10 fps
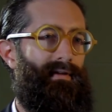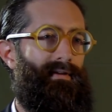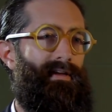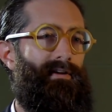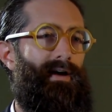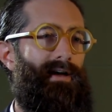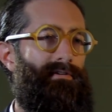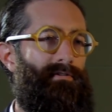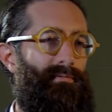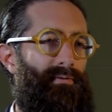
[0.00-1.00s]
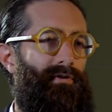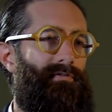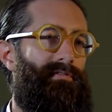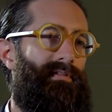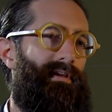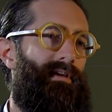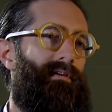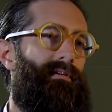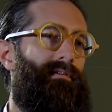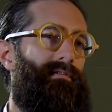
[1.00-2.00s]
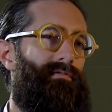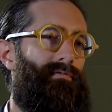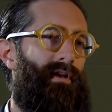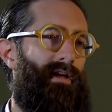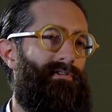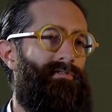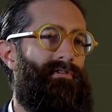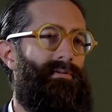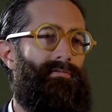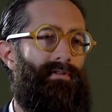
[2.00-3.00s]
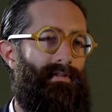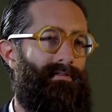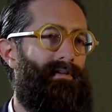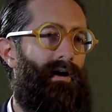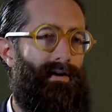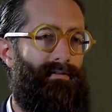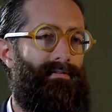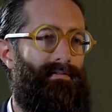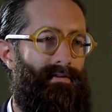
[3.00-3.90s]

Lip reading: Kengo, how did you approach the relationship to the site?